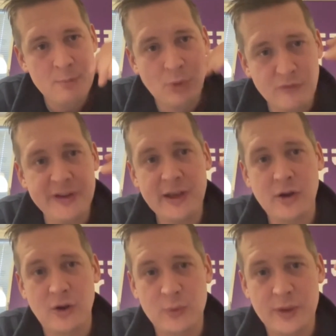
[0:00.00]
moving
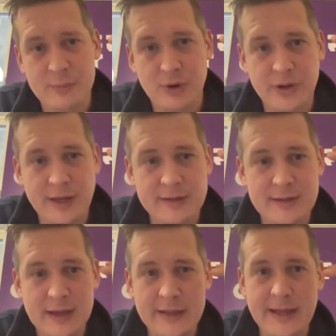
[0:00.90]
along with a
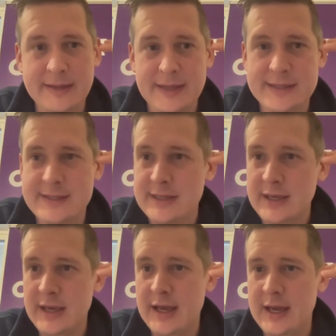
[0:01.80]
product that is
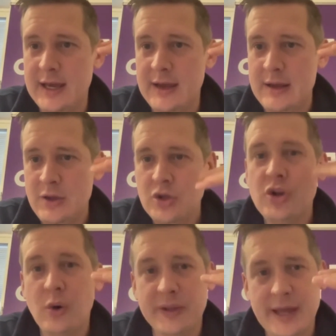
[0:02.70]

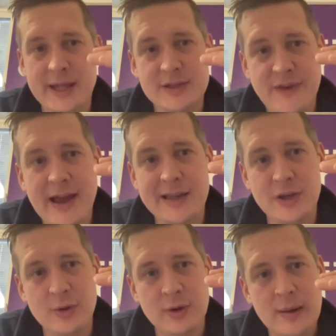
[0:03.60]
it adds
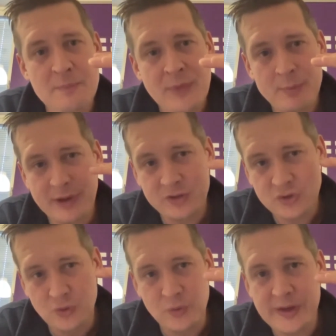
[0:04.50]
value,
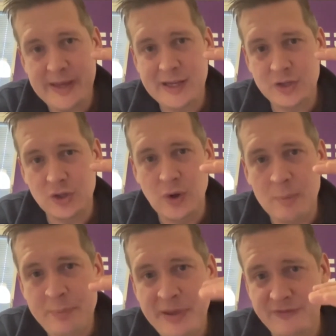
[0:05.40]
but to really do
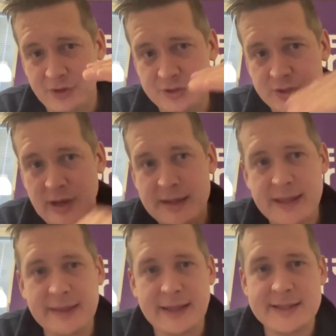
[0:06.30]
a pivot, I
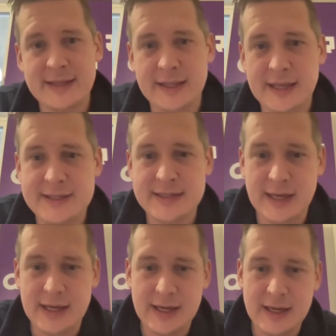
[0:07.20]
think that's
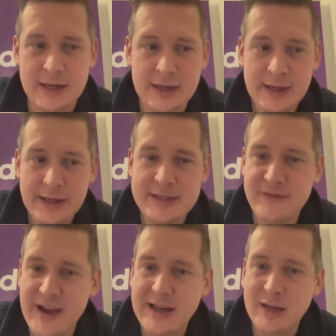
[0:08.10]

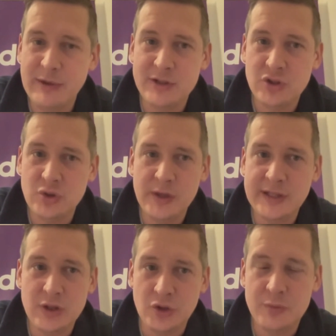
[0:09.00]
it's valuable to do
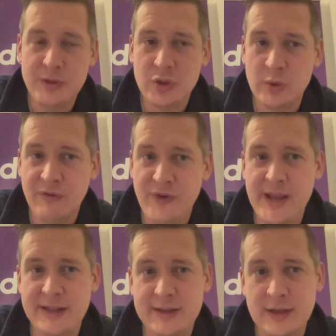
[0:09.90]
it and not be too
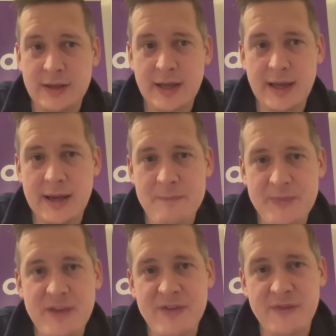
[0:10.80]
afraid,
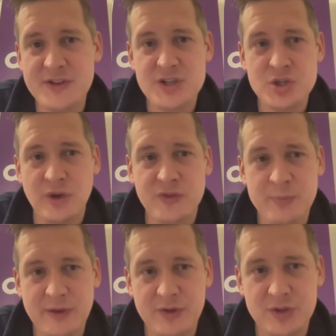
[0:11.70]
even if it's a
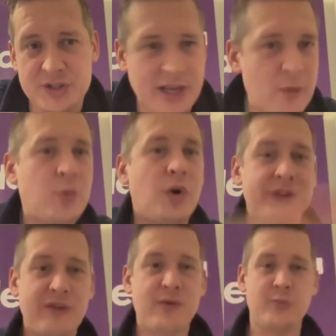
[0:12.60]
soft pivot, to say,
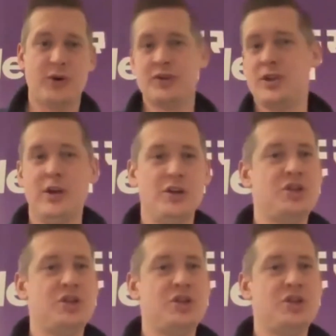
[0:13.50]
what if we would